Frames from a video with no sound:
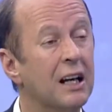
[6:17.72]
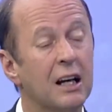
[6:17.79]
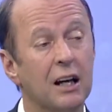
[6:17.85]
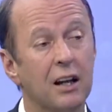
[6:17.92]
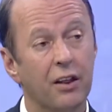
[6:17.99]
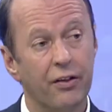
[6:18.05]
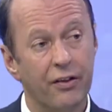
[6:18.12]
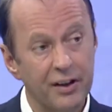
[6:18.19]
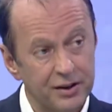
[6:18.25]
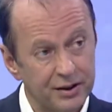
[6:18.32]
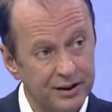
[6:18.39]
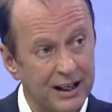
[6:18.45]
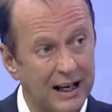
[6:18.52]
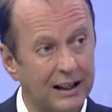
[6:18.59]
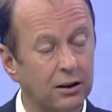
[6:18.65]
This
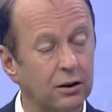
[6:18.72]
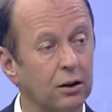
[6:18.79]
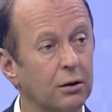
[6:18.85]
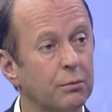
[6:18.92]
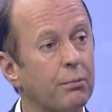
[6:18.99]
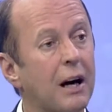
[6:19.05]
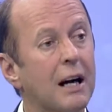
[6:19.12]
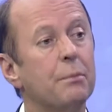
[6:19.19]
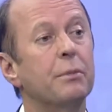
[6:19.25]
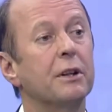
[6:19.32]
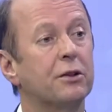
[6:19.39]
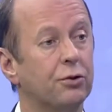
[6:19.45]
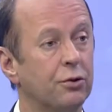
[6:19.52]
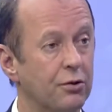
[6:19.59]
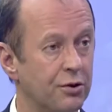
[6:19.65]
cycle might be
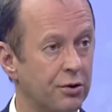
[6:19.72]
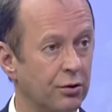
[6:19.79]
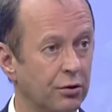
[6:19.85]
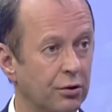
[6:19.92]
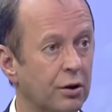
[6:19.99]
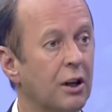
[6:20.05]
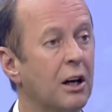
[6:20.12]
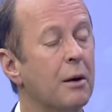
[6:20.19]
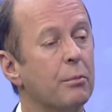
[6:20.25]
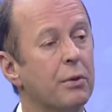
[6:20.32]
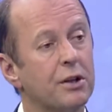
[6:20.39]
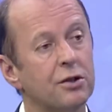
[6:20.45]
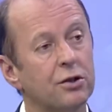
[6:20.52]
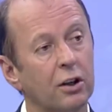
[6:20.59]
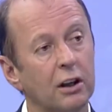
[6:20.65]
too soon,
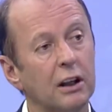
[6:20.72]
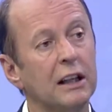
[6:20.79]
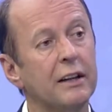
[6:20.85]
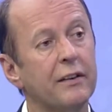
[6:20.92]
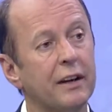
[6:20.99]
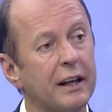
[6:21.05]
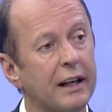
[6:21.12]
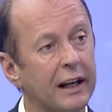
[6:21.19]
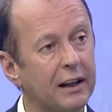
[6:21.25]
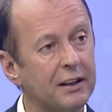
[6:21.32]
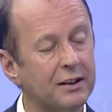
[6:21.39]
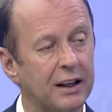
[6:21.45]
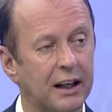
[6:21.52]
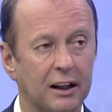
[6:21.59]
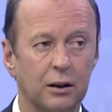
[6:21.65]
but certainly the next
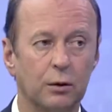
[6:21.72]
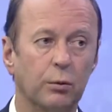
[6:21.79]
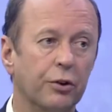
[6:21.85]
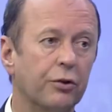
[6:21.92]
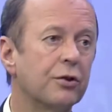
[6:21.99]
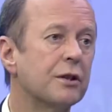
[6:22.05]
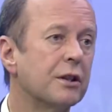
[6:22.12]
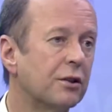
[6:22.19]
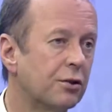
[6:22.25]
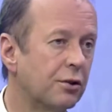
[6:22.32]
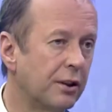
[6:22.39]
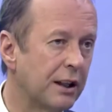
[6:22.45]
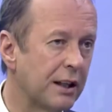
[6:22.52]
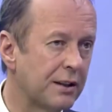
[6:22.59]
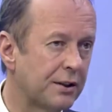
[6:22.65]
cycle, which is in 2
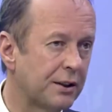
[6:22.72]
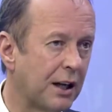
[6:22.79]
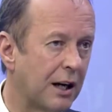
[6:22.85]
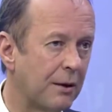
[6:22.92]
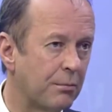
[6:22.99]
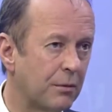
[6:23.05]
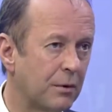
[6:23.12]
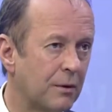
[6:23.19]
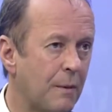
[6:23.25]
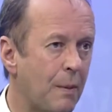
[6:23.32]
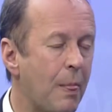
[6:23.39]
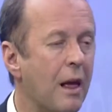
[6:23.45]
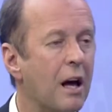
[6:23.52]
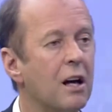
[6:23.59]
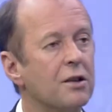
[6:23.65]
years' time.
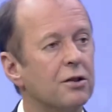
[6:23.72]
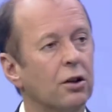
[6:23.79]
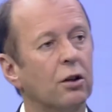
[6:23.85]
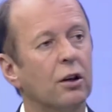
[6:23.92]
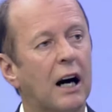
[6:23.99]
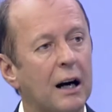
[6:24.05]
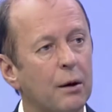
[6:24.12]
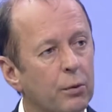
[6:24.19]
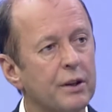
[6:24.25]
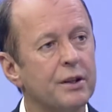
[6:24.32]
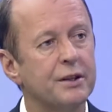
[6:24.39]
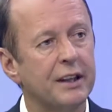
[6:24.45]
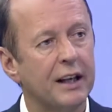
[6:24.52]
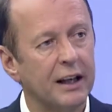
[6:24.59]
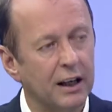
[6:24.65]
So I would
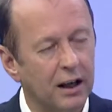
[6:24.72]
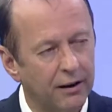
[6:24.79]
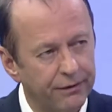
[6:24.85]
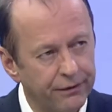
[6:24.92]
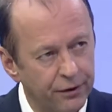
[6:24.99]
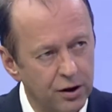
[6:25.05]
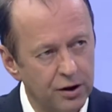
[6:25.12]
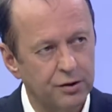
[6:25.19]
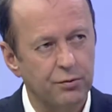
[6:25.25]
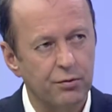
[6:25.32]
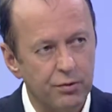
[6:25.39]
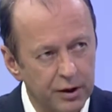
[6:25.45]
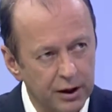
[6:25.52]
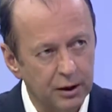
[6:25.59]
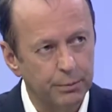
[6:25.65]
say our first
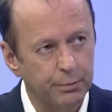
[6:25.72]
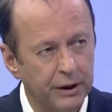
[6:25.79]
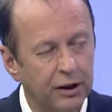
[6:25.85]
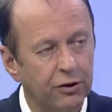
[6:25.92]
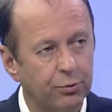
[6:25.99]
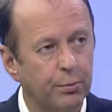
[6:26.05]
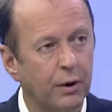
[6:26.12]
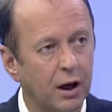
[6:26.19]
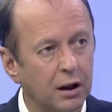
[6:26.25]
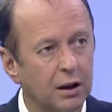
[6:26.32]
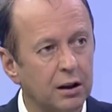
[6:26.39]
real benchmark